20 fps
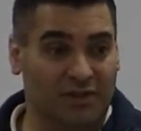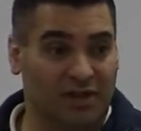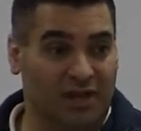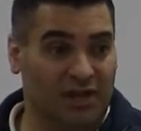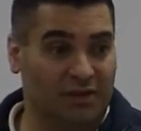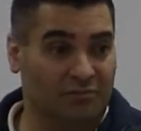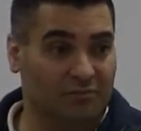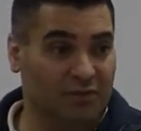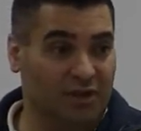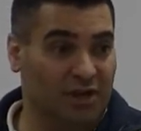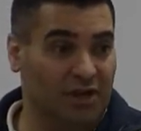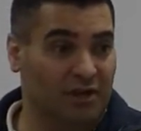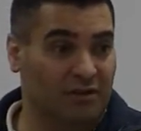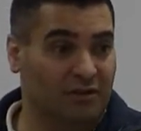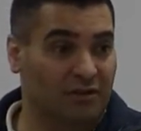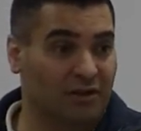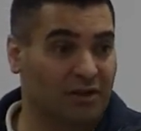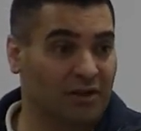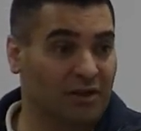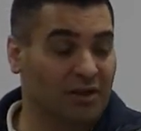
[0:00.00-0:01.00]
that
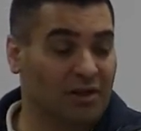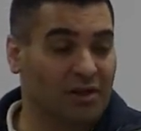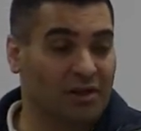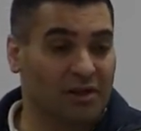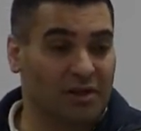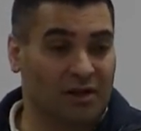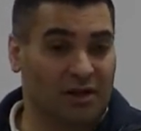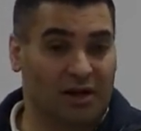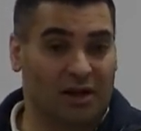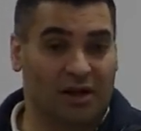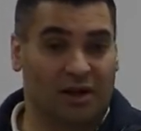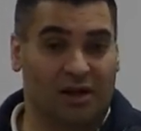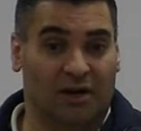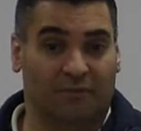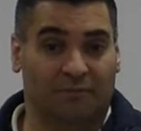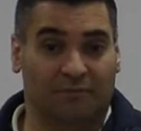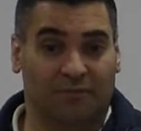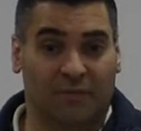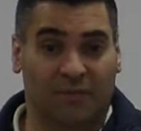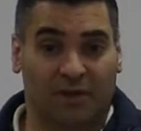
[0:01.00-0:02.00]
man
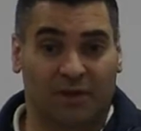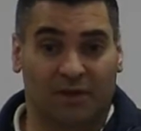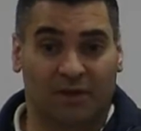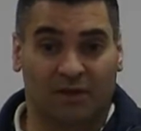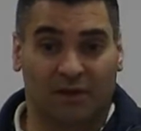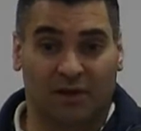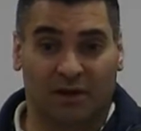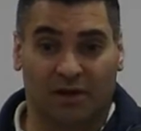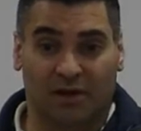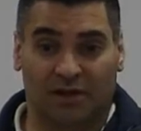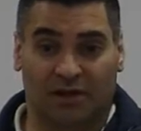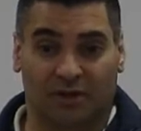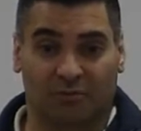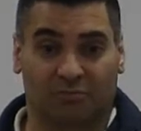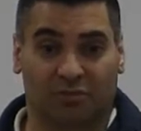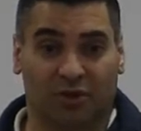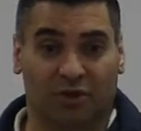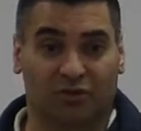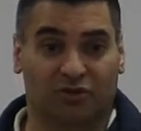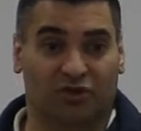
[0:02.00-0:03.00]

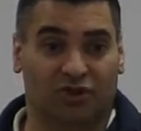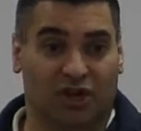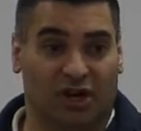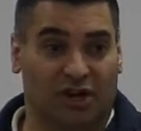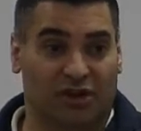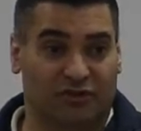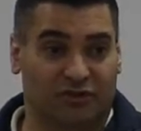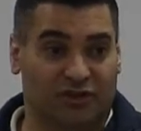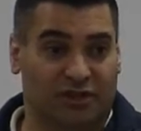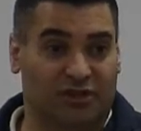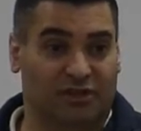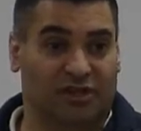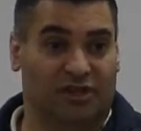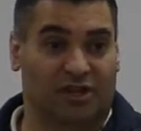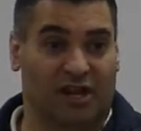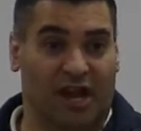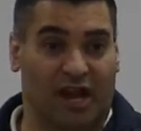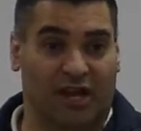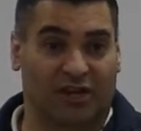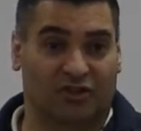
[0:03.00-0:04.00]
can build chairs that
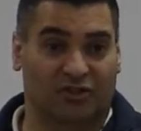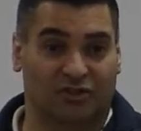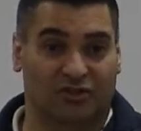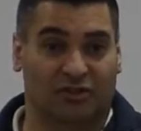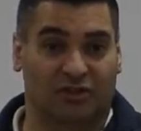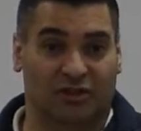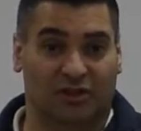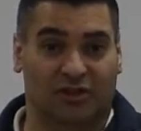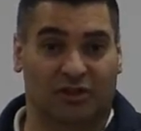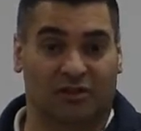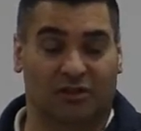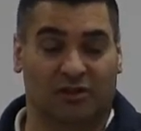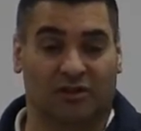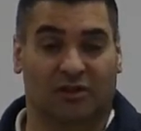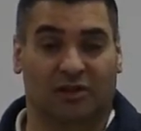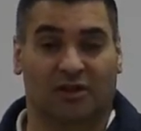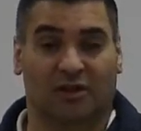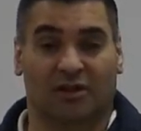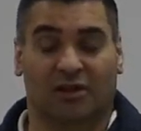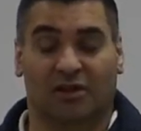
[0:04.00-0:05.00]
can actually
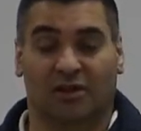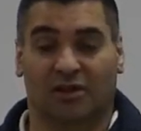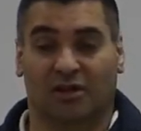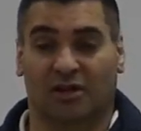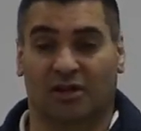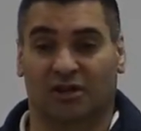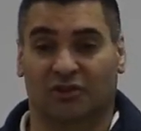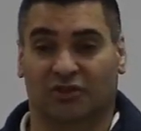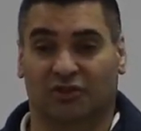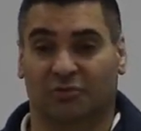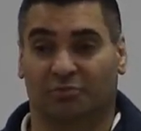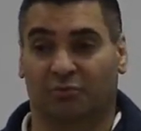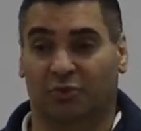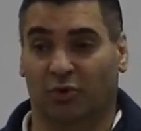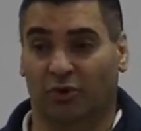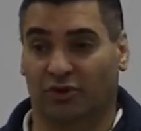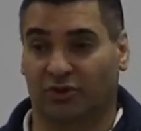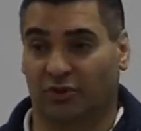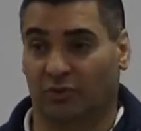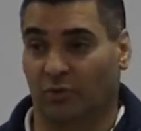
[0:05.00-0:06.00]

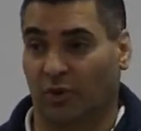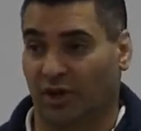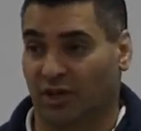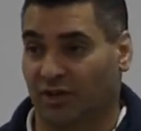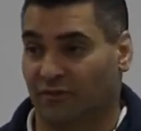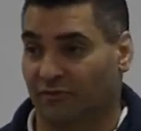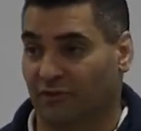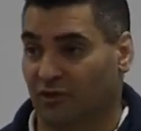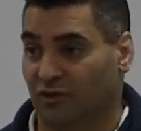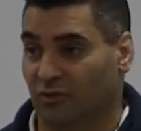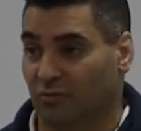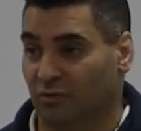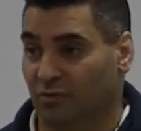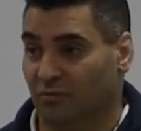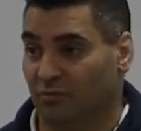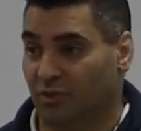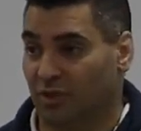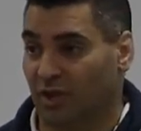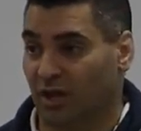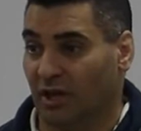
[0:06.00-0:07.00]
support the weight of a
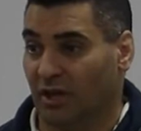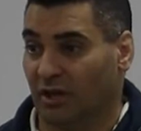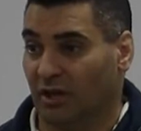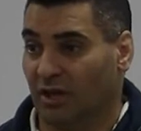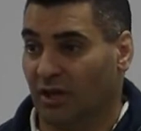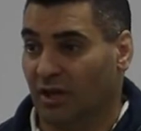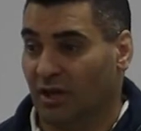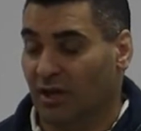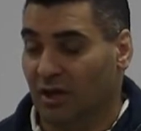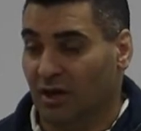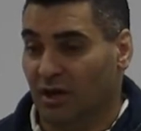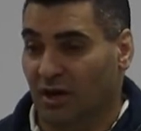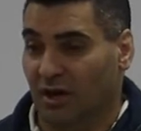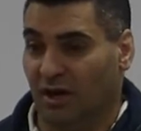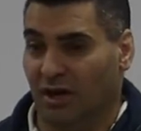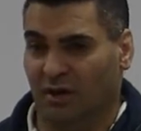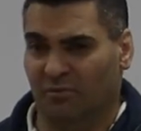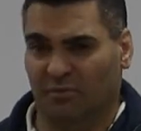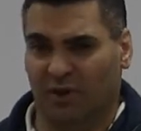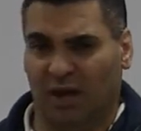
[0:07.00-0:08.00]
human being.
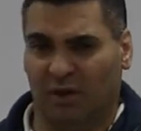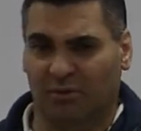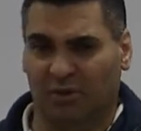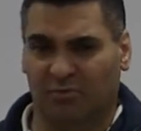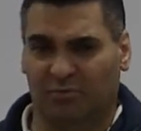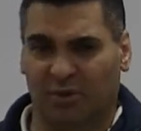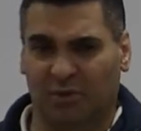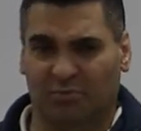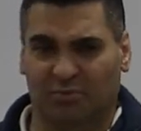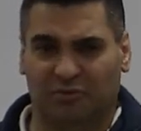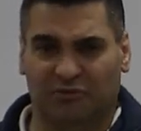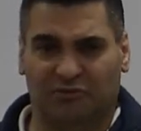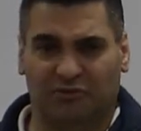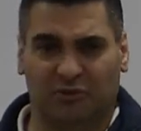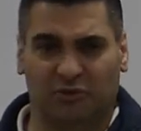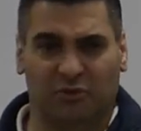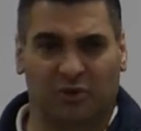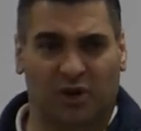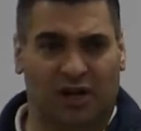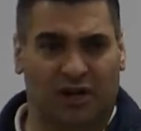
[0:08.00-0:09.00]
How many people
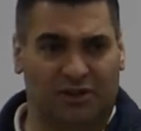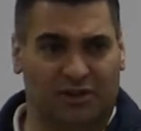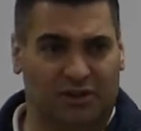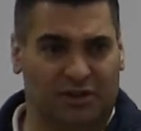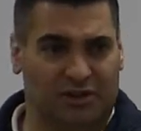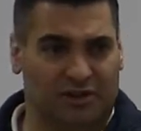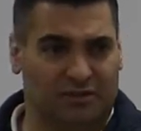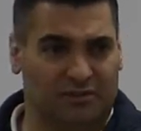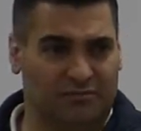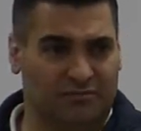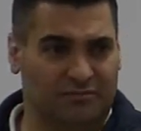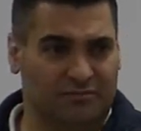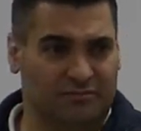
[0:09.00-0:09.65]
flew out here?